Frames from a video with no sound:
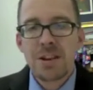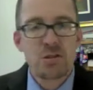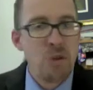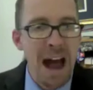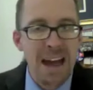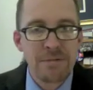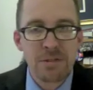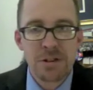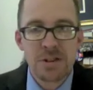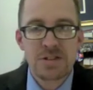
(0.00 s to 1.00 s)

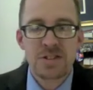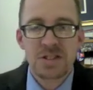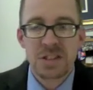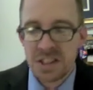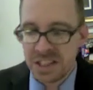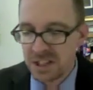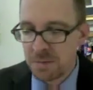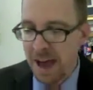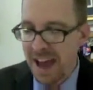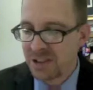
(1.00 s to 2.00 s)
drivers,
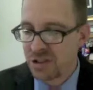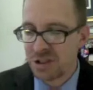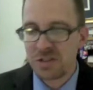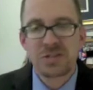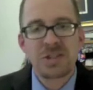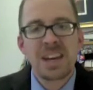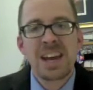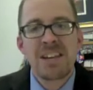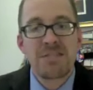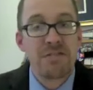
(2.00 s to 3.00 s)
dispatchers,
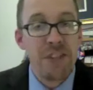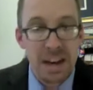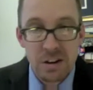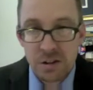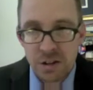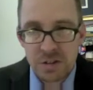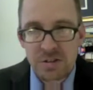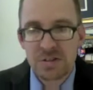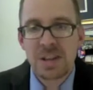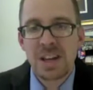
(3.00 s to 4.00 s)

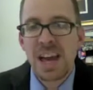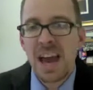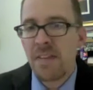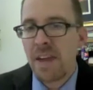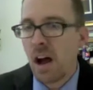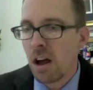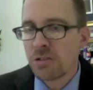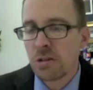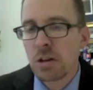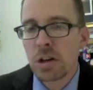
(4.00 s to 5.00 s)
vendors, and they
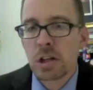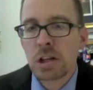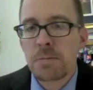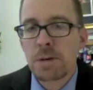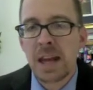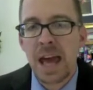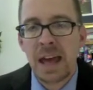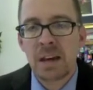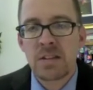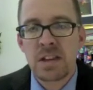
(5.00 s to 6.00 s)
also look a little bit
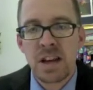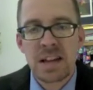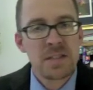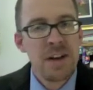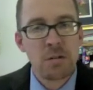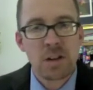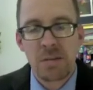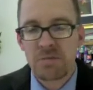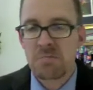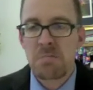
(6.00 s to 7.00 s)
at the kinds of
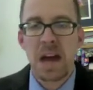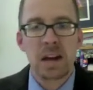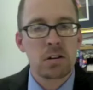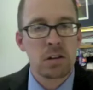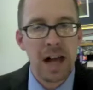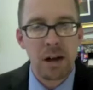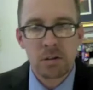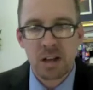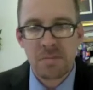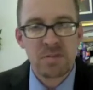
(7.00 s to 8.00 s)
outcomes medical
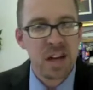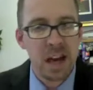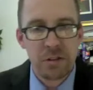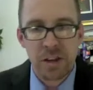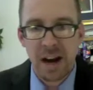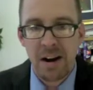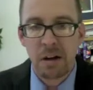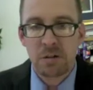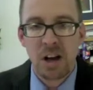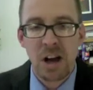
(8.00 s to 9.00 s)
outcomes and healthcare
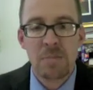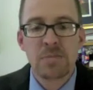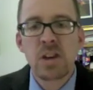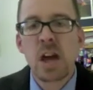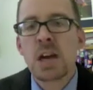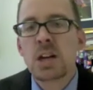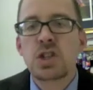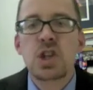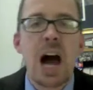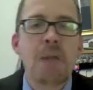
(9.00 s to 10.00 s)
outcomes,
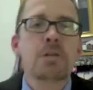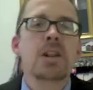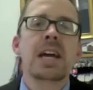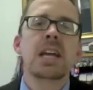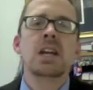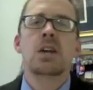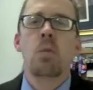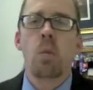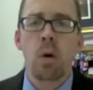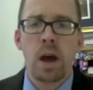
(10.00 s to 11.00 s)
job related
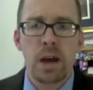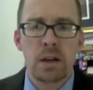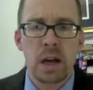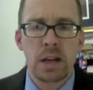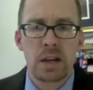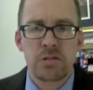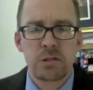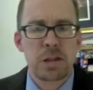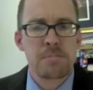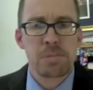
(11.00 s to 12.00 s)
and, and, and, and
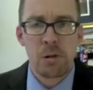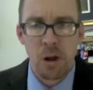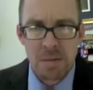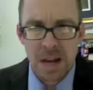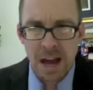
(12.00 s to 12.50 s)
certainly employment